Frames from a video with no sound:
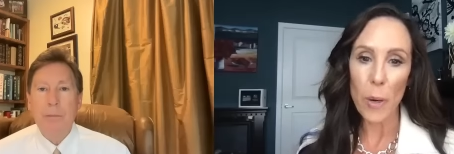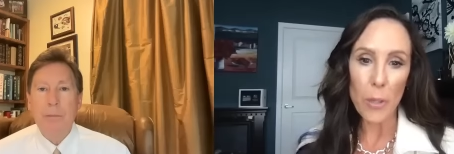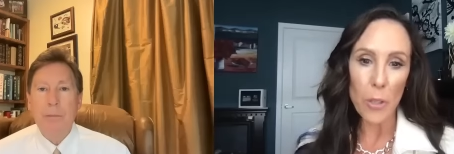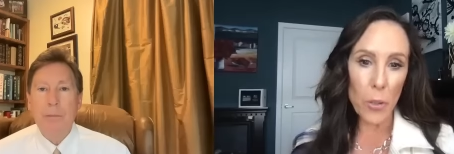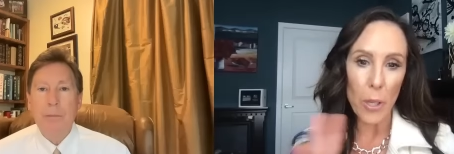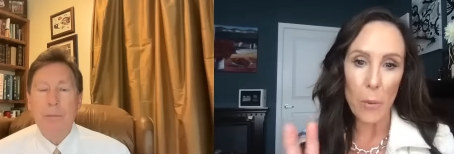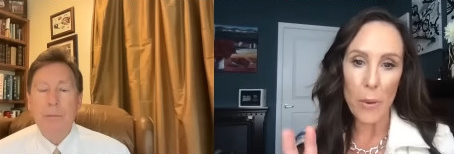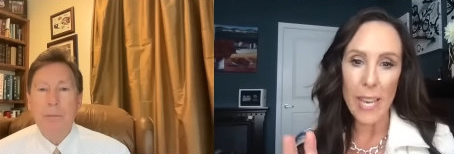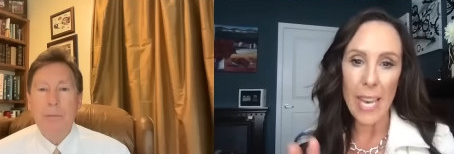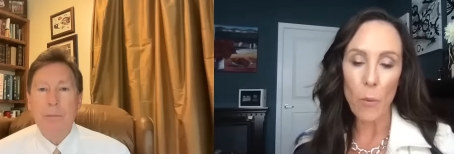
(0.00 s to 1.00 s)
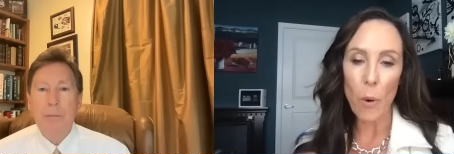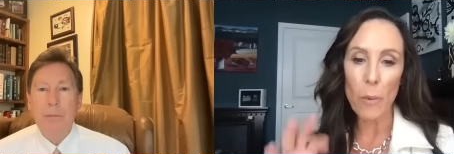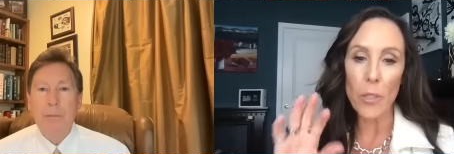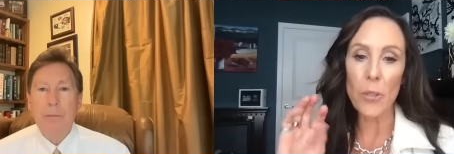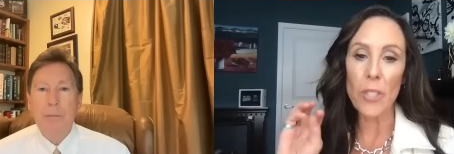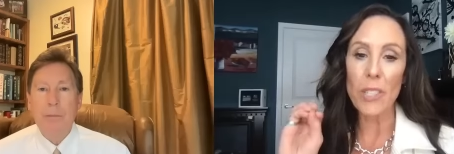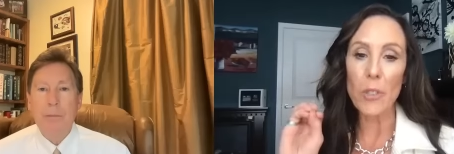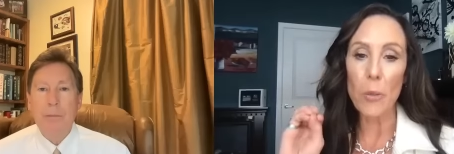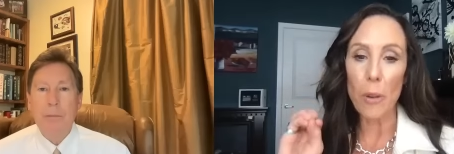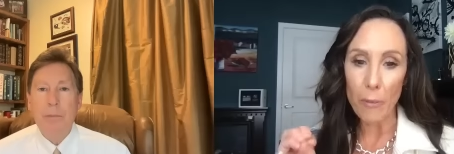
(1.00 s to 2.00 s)
Speaker 1: Where would you go with that? And what would you
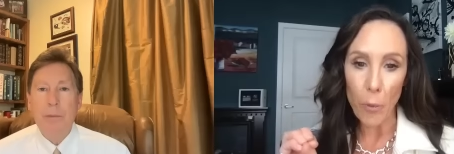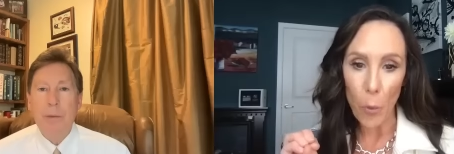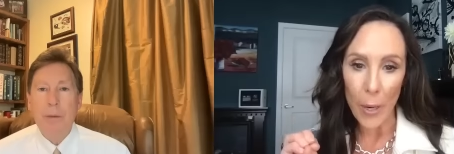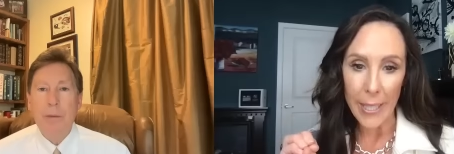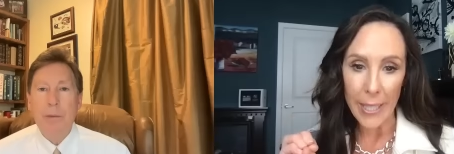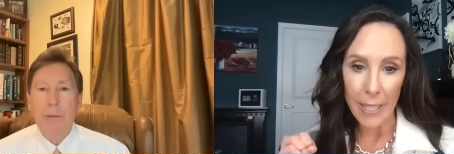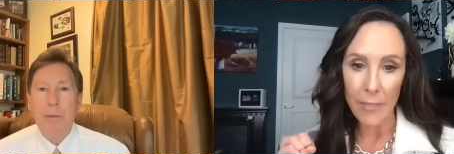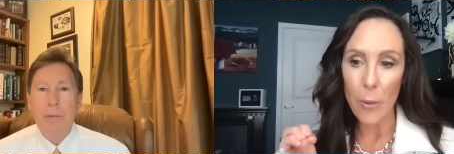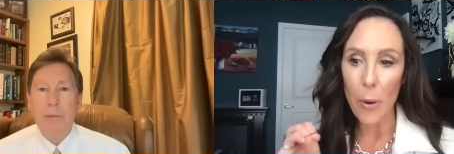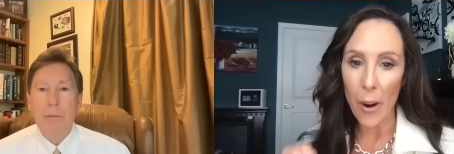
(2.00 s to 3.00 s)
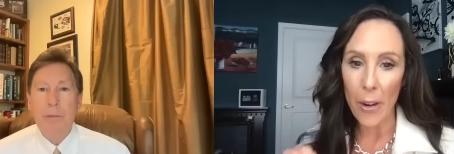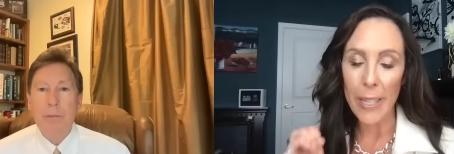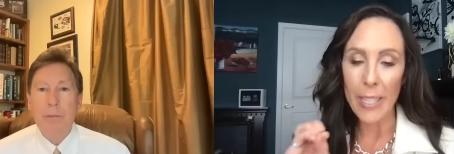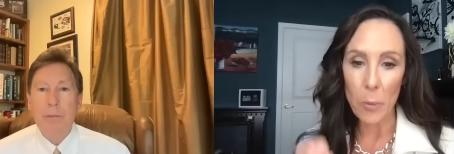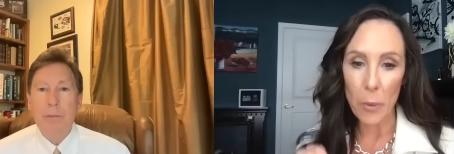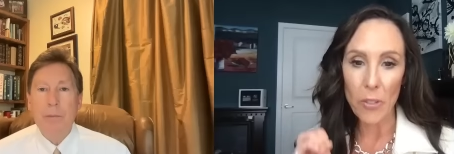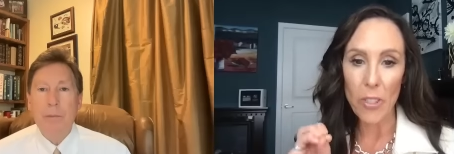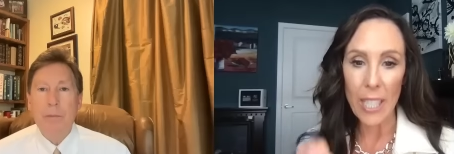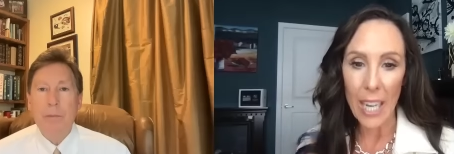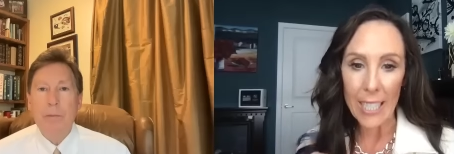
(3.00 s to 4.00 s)
say to avoid if you are
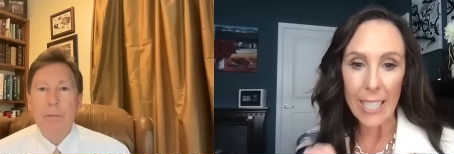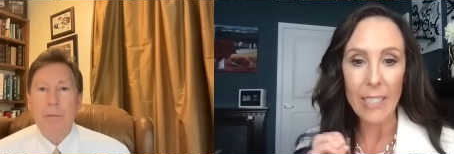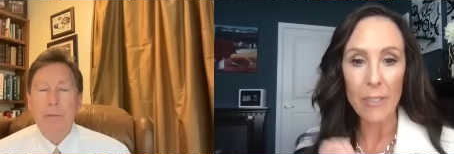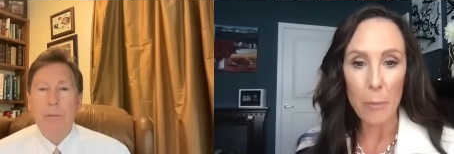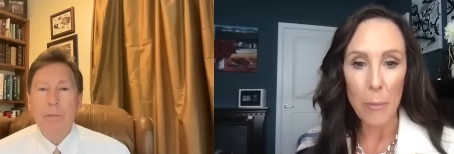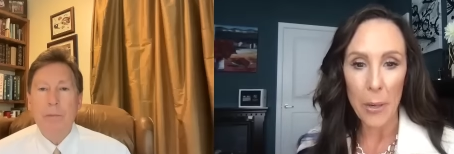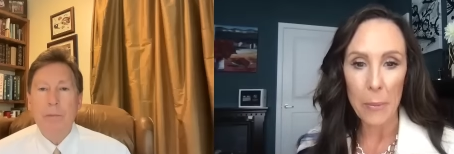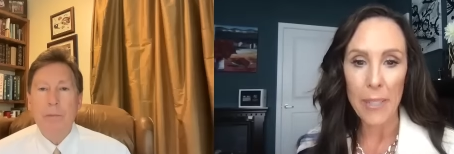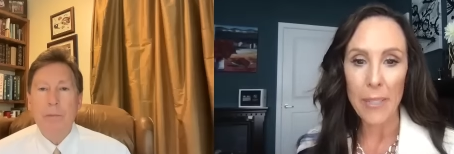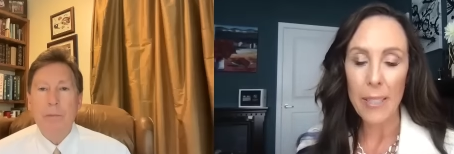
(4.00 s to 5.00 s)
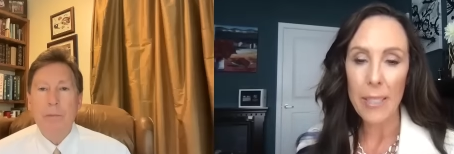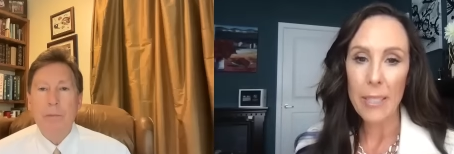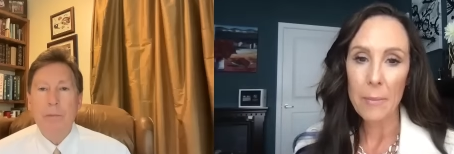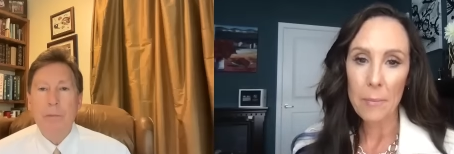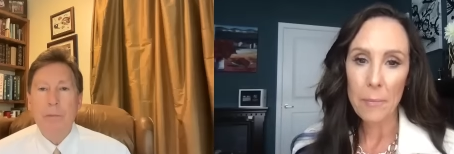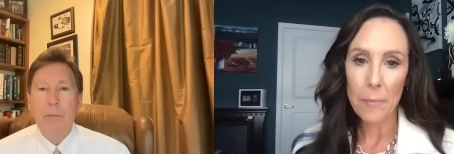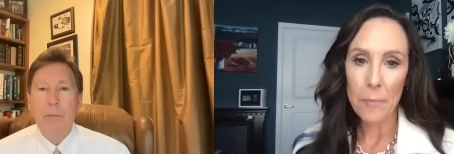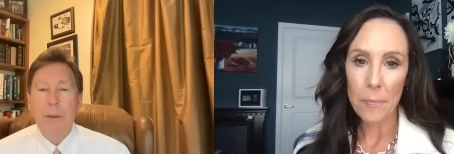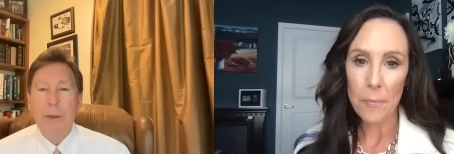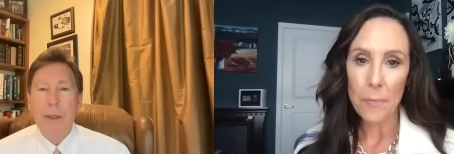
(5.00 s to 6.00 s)
experiencing cognitive impairment?
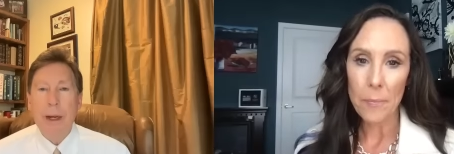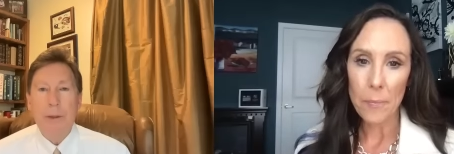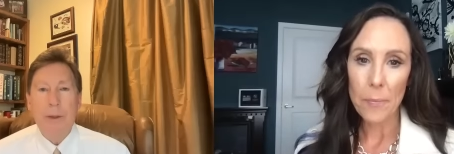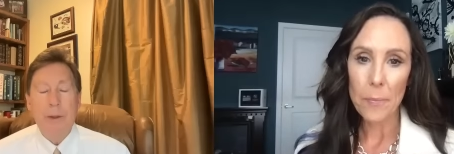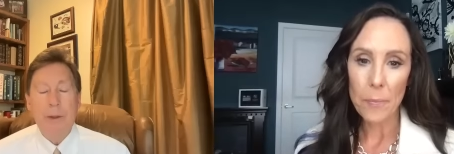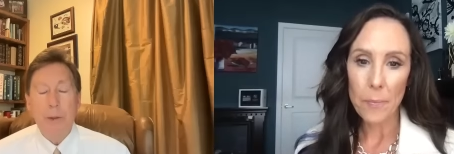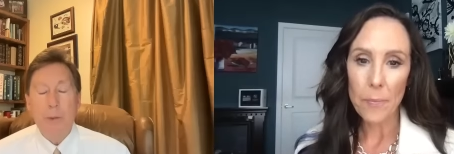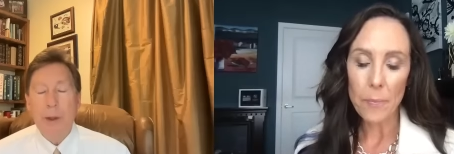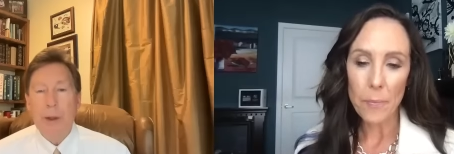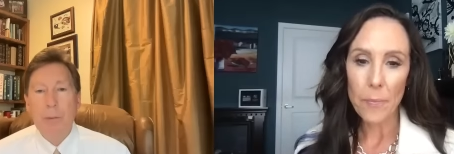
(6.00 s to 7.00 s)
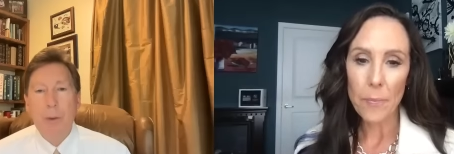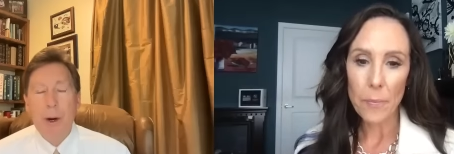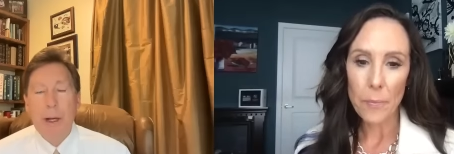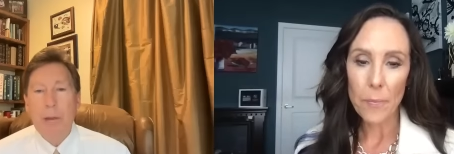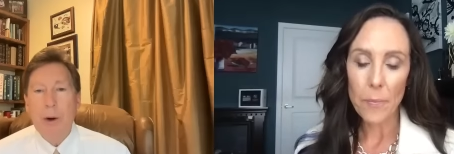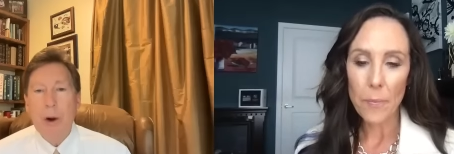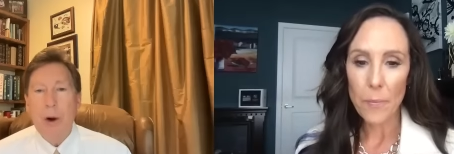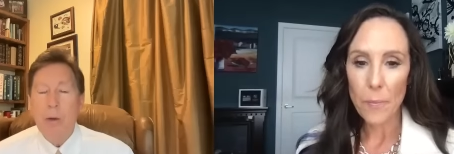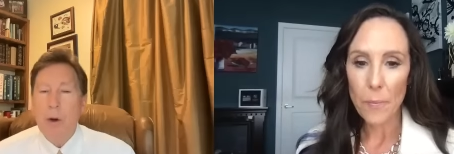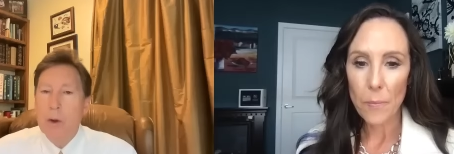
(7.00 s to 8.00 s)
Speaker 2: Yes, this is a really good point. And there are
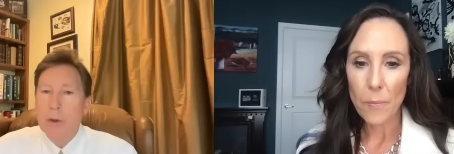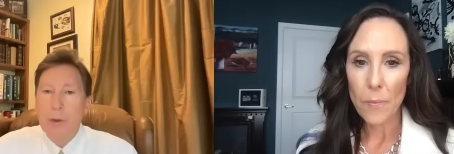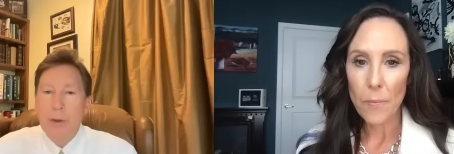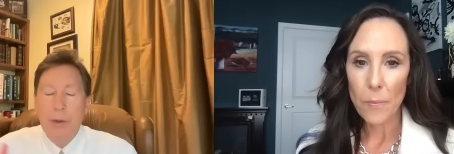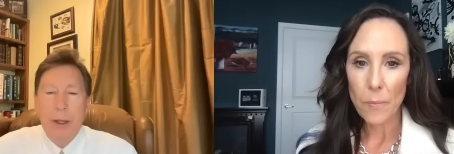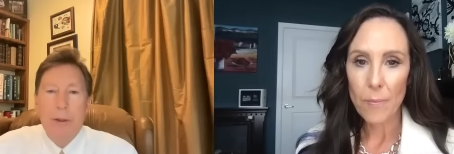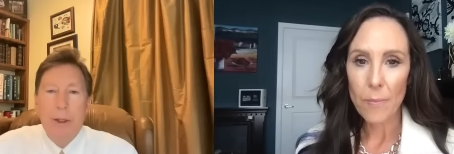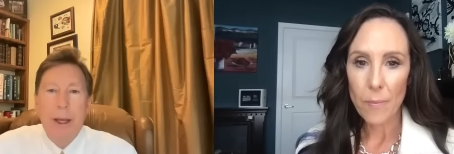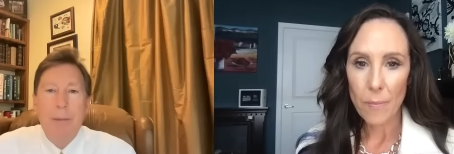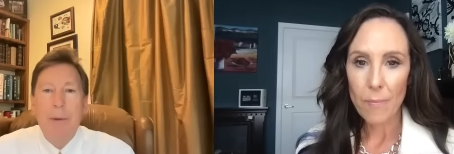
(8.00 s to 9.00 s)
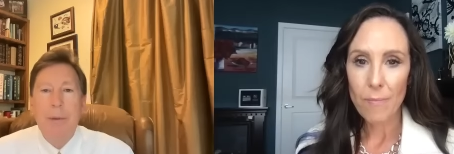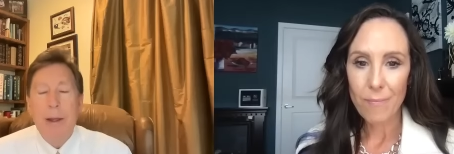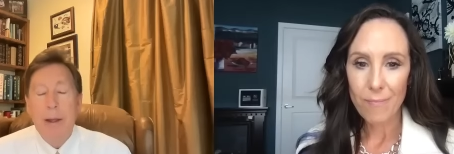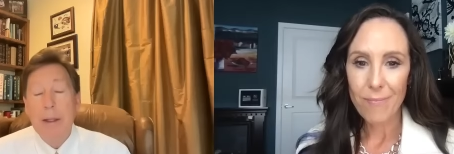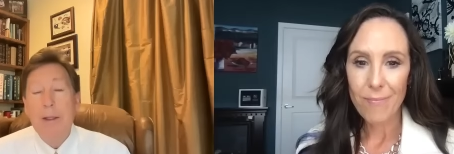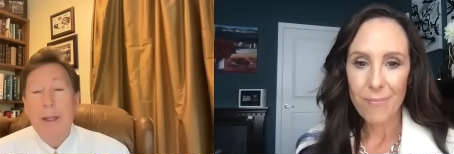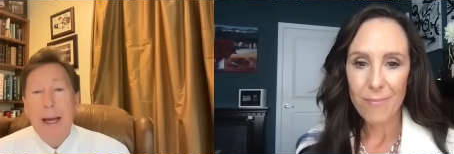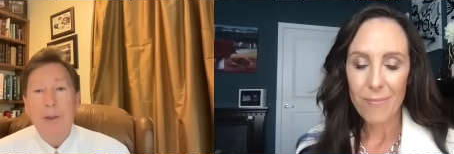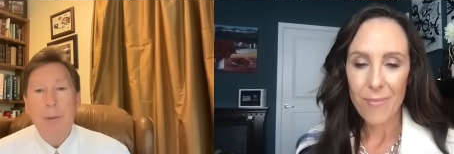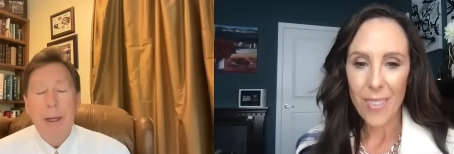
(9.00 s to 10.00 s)
all sorts of things that can
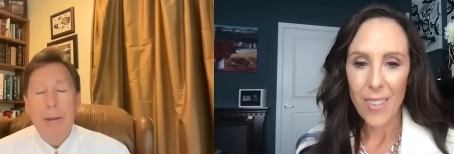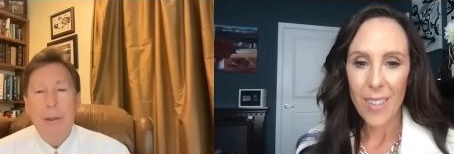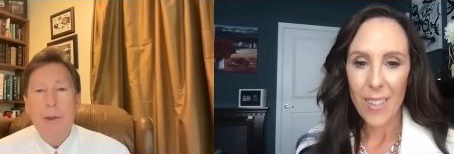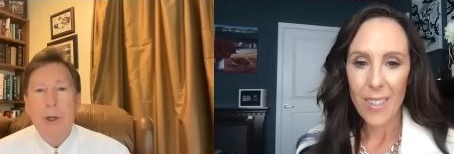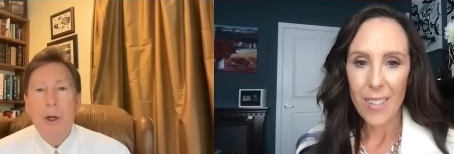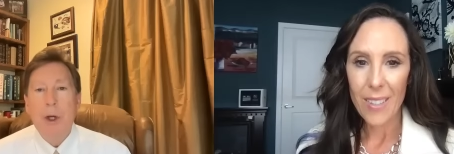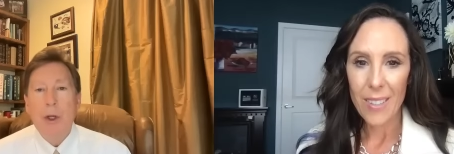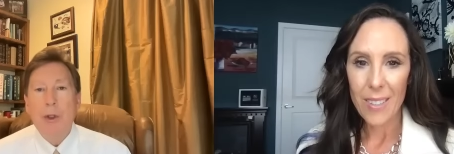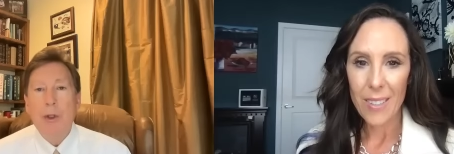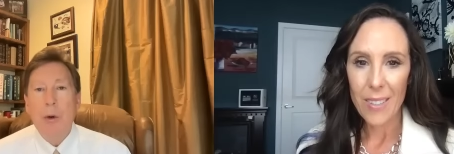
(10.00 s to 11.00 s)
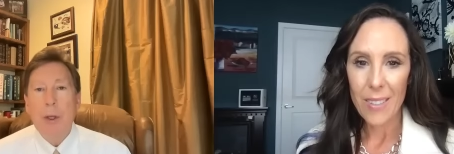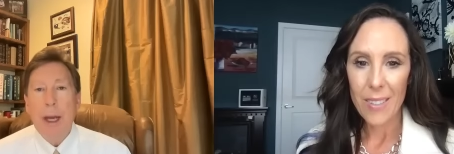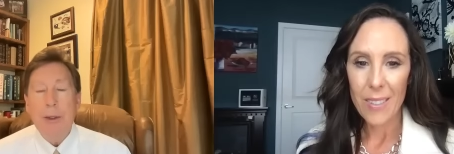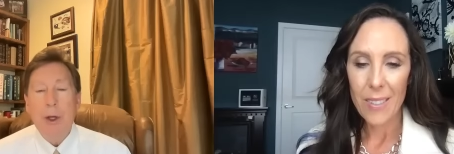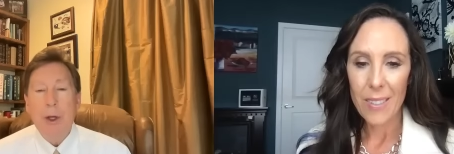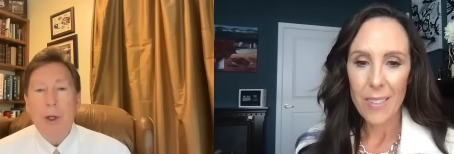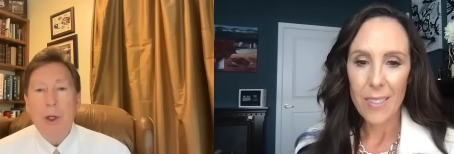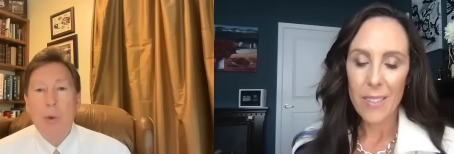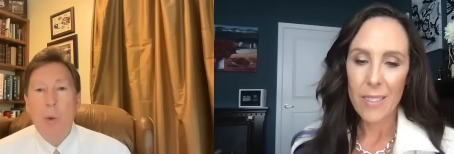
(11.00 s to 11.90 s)
exacerbate this. So yes, you